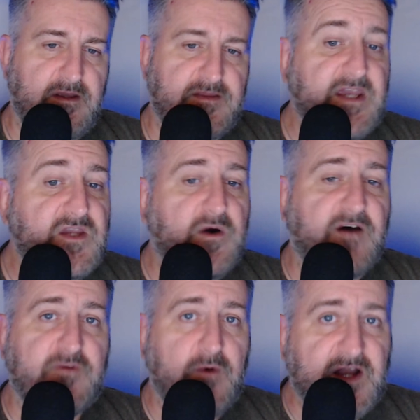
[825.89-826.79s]
Thank you
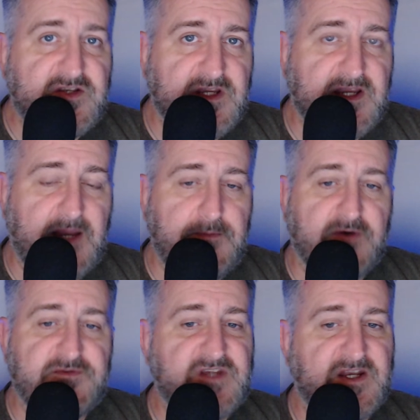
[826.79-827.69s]
all for watching, and
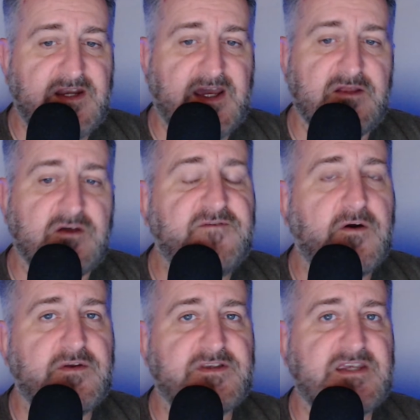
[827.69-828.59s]
both Jen and I look
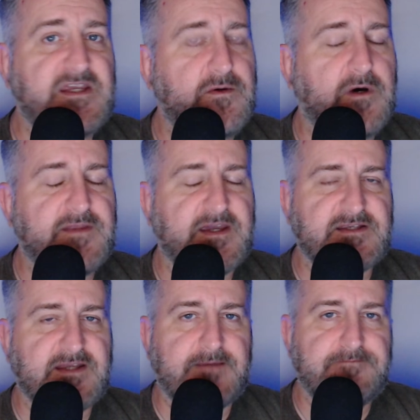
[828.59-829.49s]
forward to seeing you all
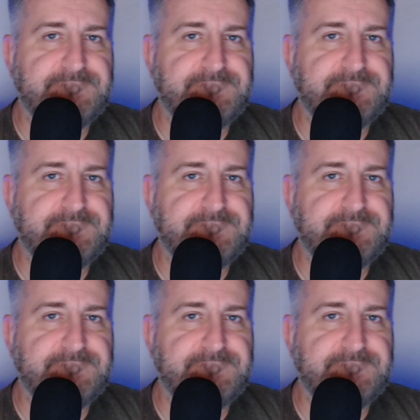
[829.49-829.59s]
next time.